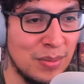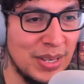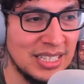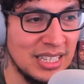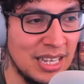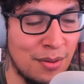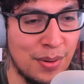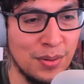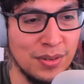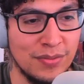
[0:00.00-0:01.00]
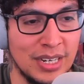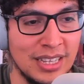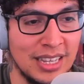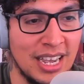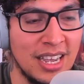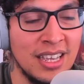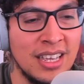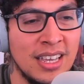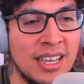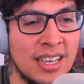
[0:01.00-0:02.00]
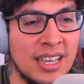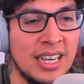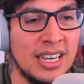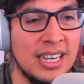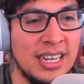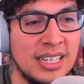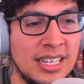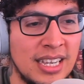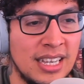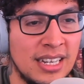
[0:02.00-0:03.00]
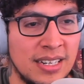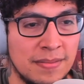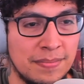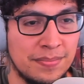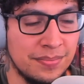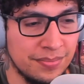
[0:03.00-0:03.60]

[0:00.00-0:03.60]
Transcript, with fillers: But basically they were poking fun at that. Uh, and then